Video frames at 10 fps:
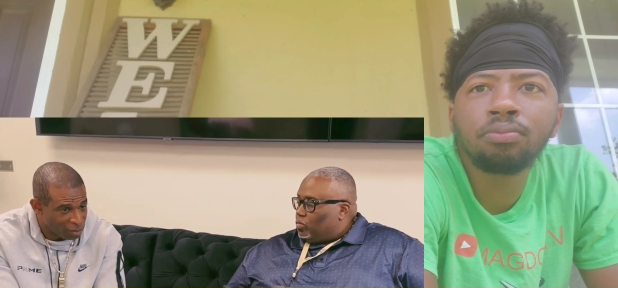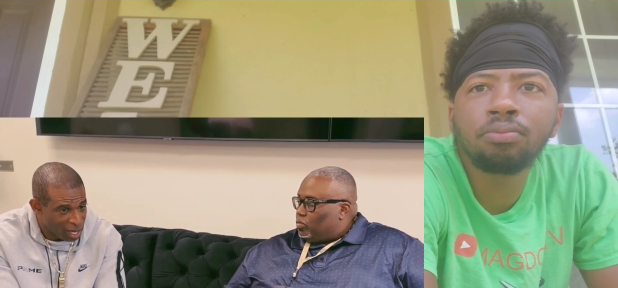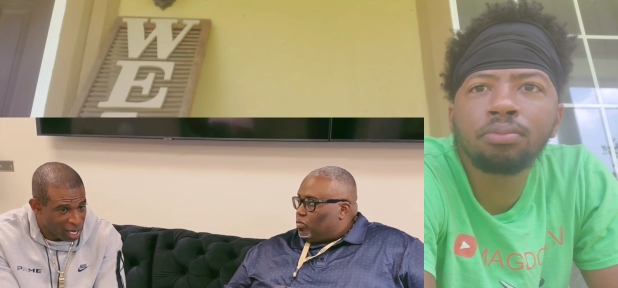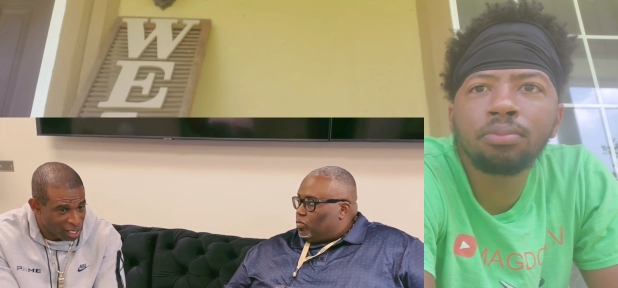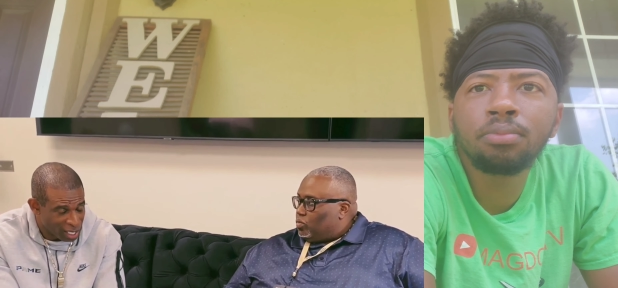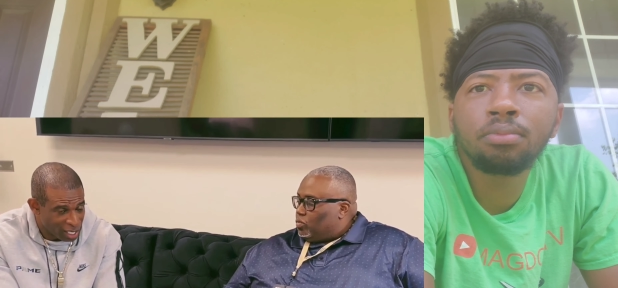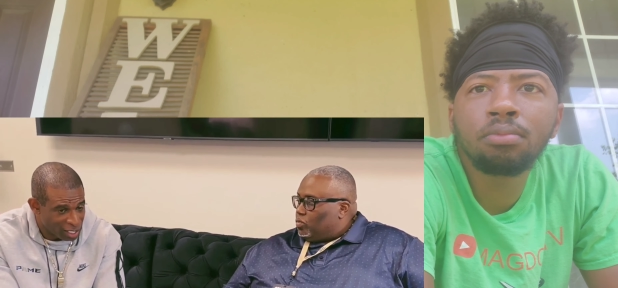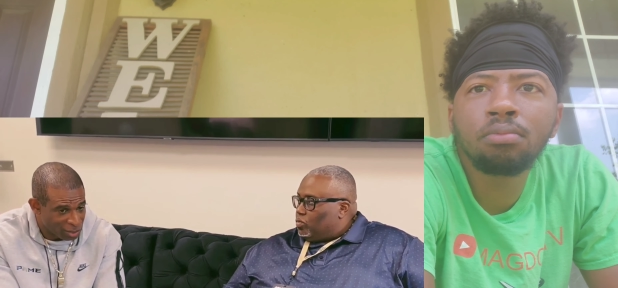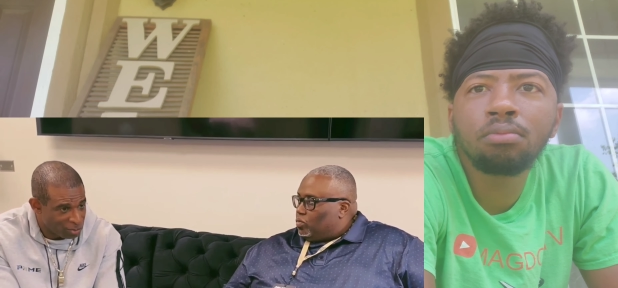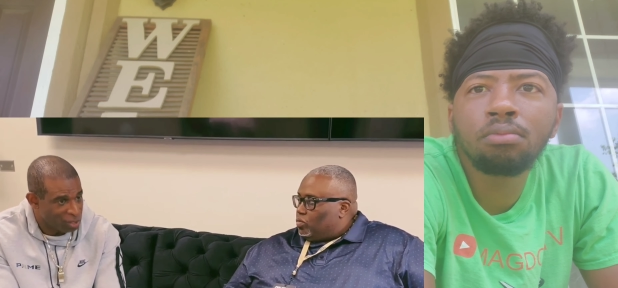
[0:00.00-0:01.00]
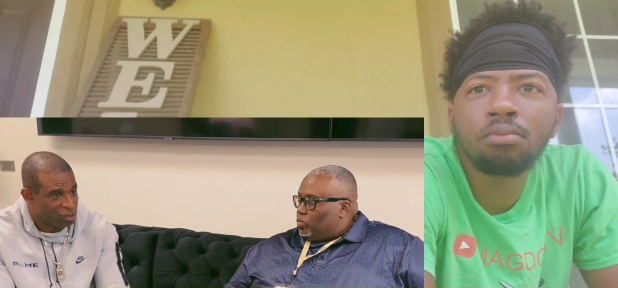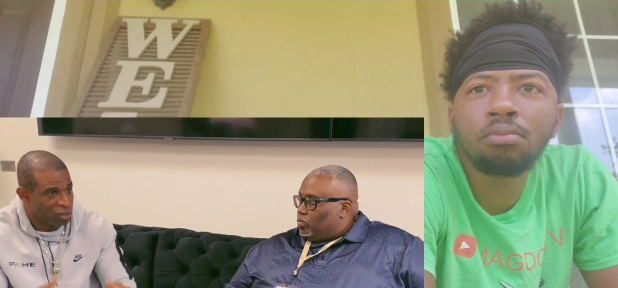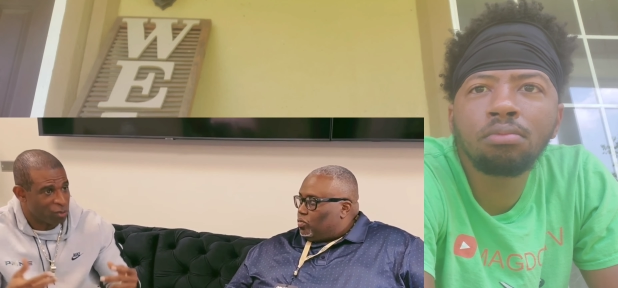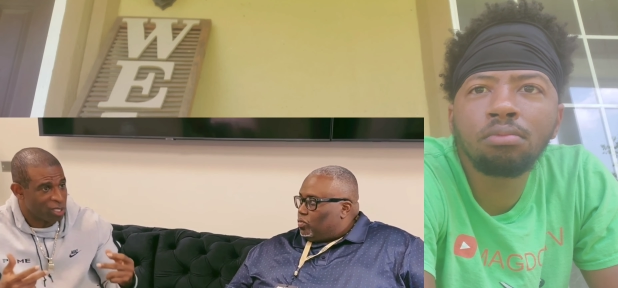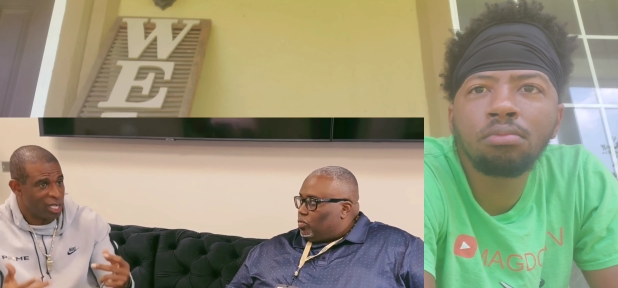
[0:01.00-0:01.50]
Speaker 1: young man that is
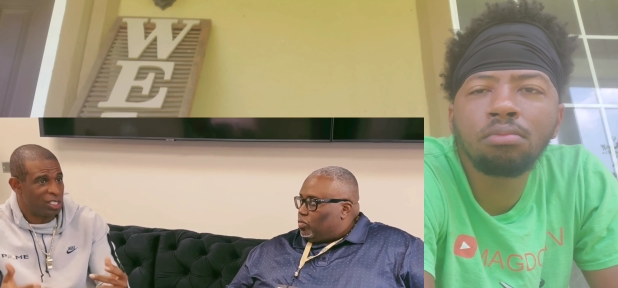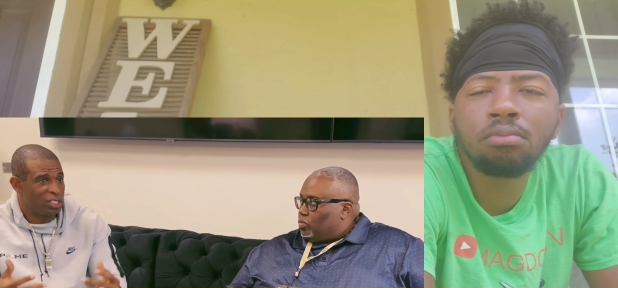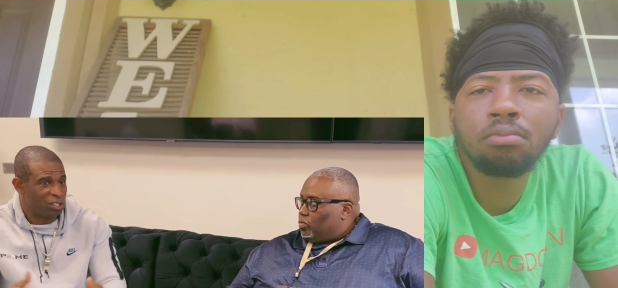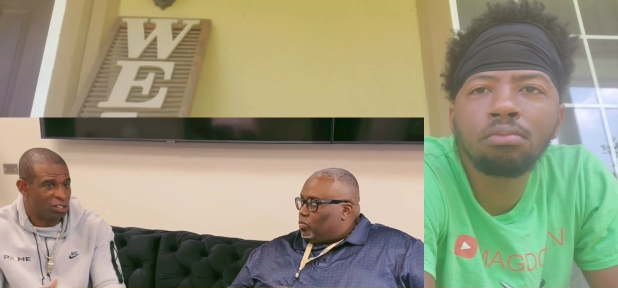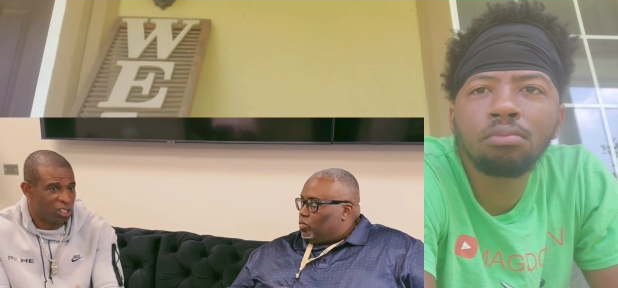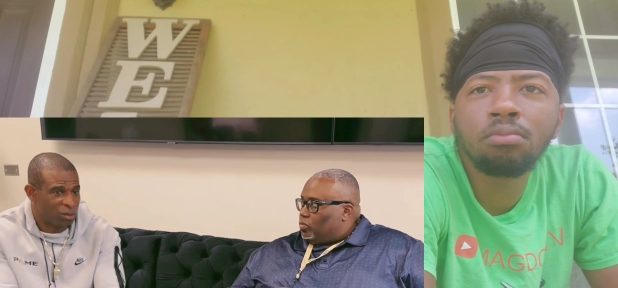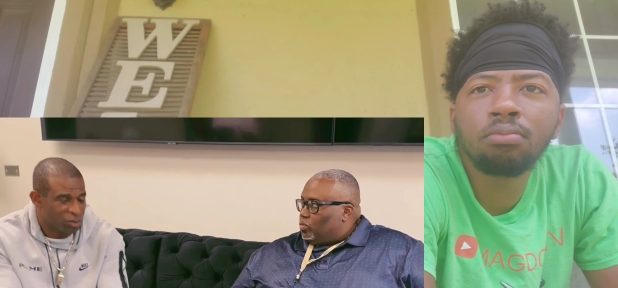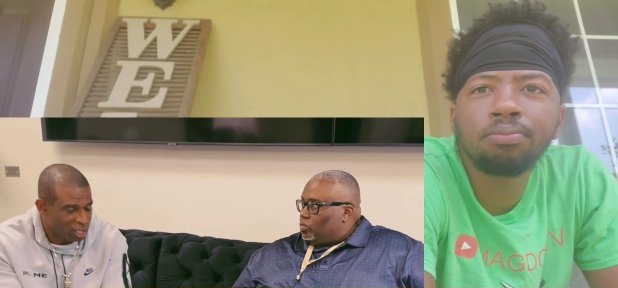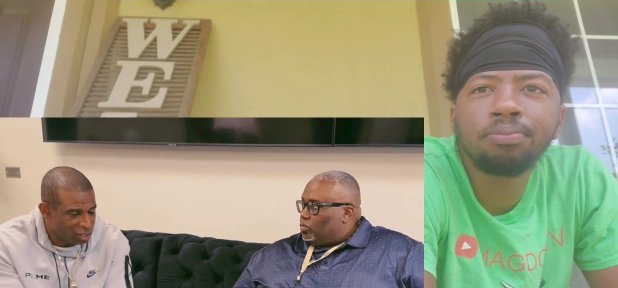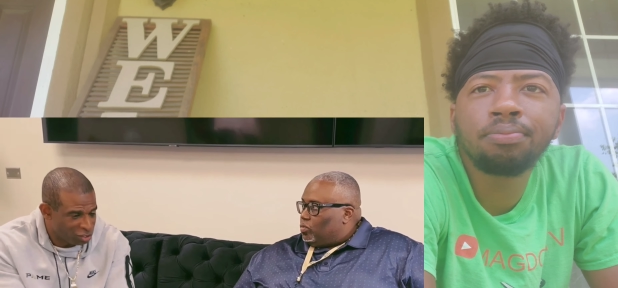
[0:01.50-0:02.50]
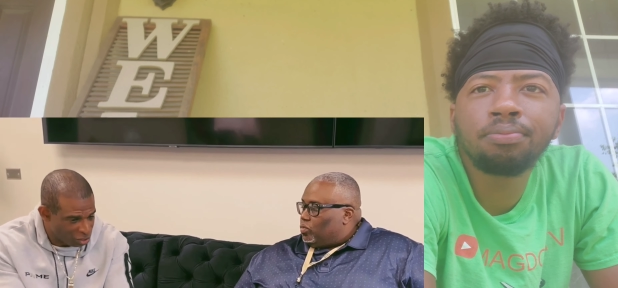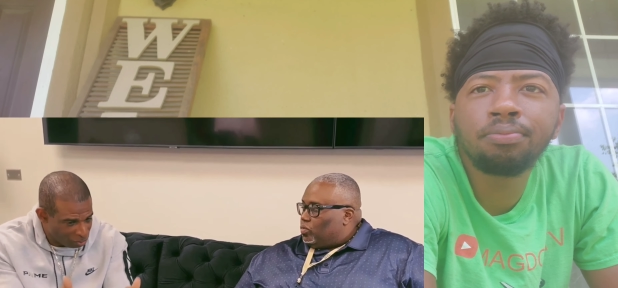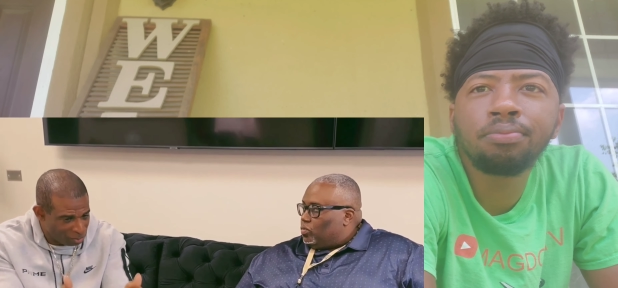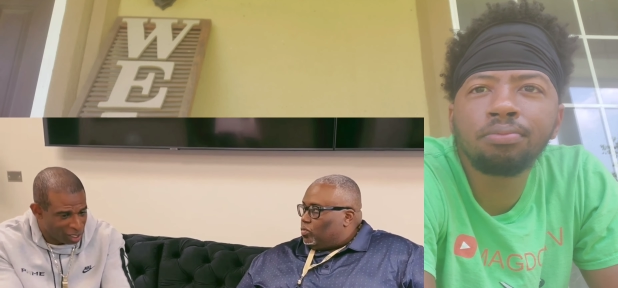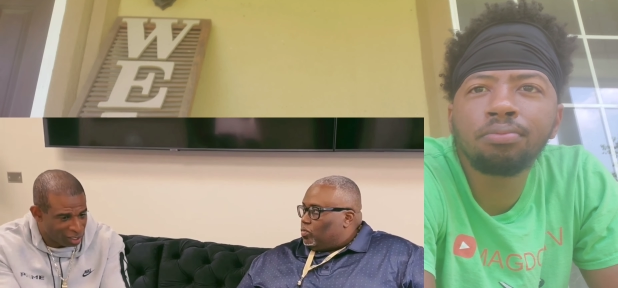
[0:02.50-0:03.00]
built on relationships and
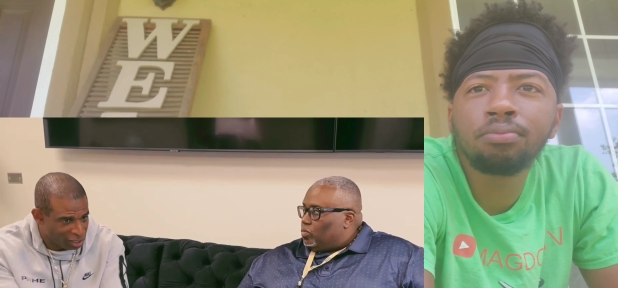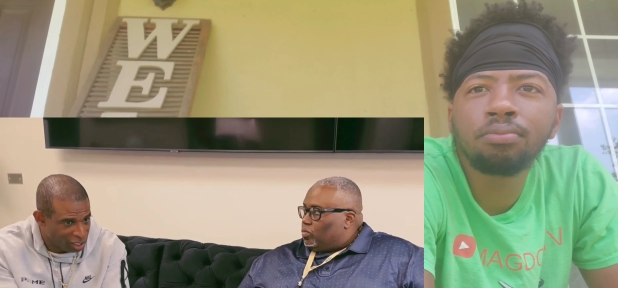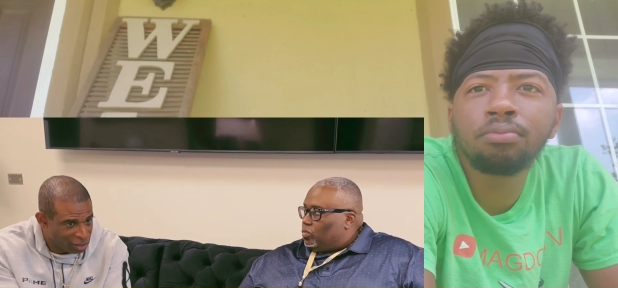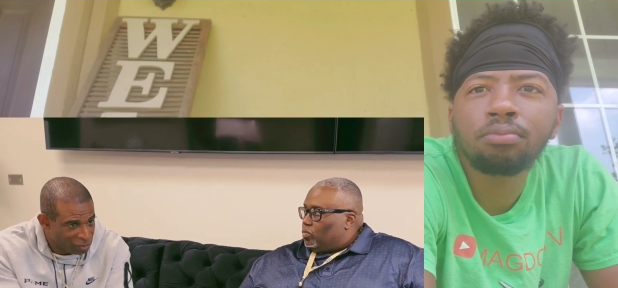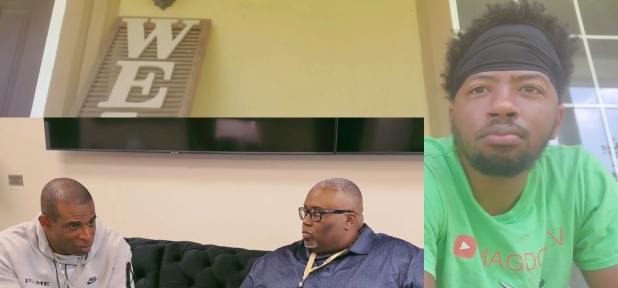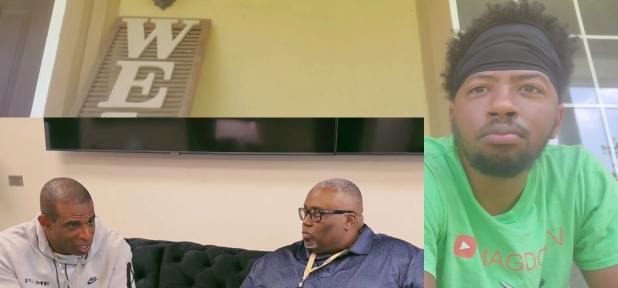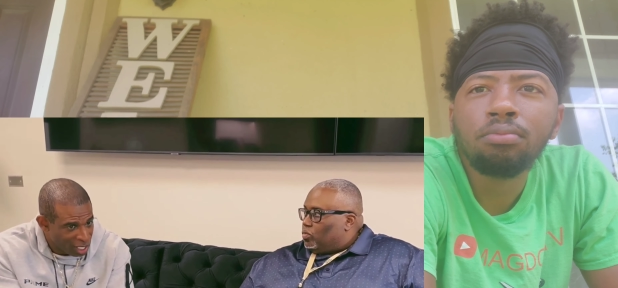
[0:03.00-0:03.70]
stability,